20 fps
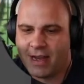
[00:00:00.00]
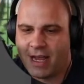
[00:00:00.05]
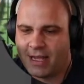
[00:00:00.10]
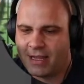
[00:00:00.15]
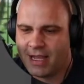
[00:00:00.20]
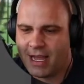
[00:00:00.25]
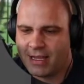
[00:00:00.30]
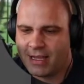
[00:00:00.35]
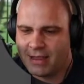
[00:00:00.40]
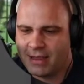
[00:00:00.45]

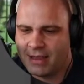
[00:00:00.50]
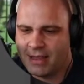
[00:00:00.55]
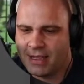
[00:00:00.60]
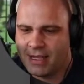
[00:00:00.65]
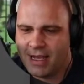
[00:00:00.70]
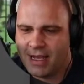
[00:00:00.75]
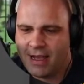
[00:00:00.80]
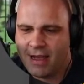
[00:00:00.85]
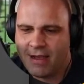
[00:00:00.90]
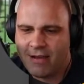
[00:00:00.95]
I
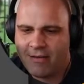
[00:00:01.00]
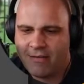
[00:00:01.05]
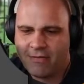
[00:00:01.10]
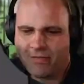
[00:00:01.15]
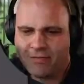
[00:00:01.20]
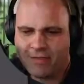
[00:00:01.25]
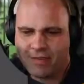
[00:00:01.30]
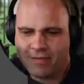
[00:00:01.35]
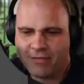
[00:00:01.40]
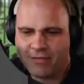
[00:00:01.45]

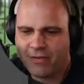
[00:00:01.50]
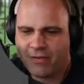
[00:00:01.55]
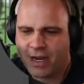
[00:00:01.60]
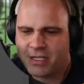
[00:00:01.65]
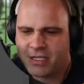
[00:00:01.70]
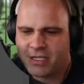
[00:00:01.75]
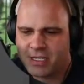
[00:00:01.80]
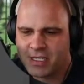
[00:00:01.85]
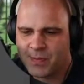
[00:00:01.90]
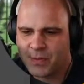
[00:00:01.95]
love the
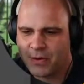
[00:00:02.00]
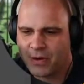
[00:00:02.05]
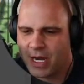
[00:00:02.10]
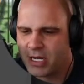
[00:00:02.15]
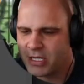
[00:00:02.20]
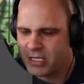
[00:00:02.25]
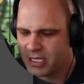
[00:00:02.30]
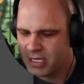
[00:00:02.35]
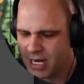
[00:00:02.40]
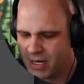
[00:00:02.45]
fresh
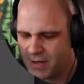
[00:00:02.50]
inspiration.